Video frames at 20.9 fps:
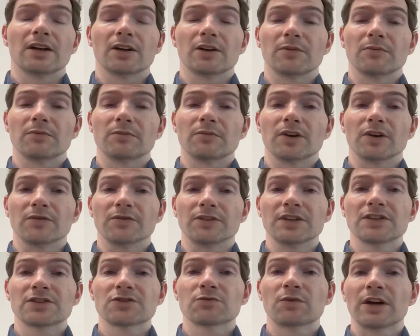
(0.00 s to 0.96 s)
of
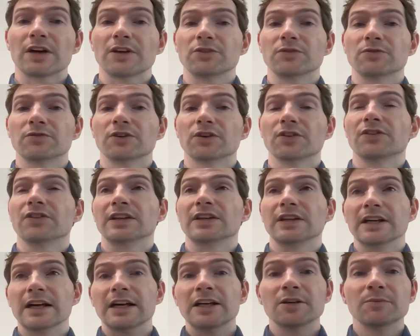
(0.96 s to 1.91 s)
this where you've got
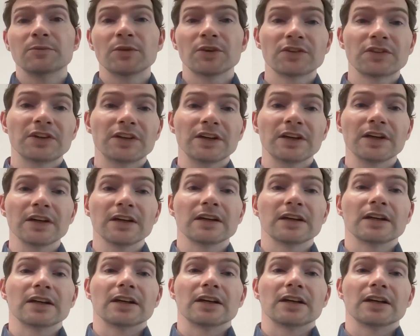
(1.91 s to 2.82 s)
the element here.